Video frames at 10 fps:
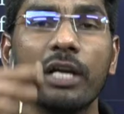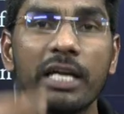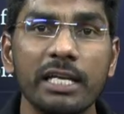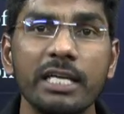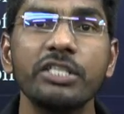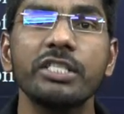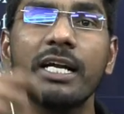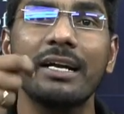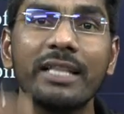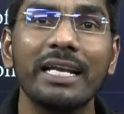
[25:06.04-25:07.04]
or
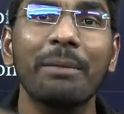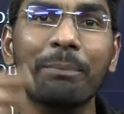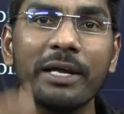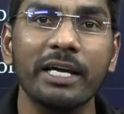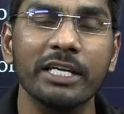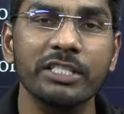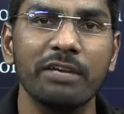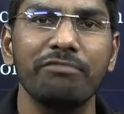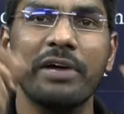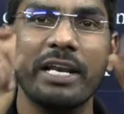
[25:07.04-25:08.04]
initiate the
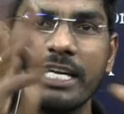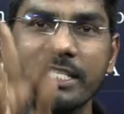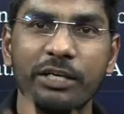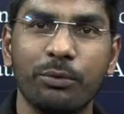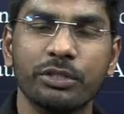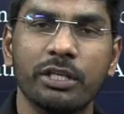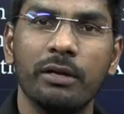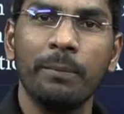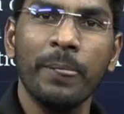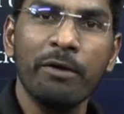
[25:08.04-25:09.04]
replication. Very easy
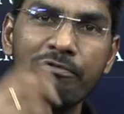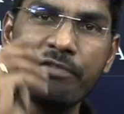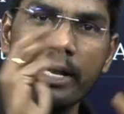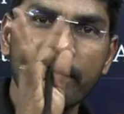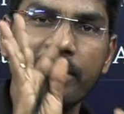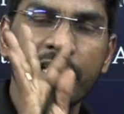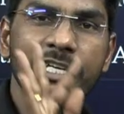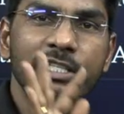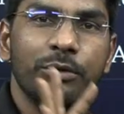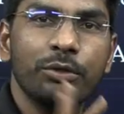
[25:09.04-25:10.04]
question. Very,
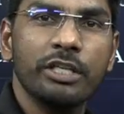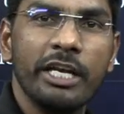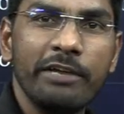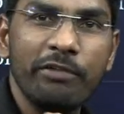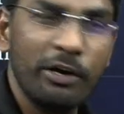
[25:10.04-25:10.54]
very easy question. Any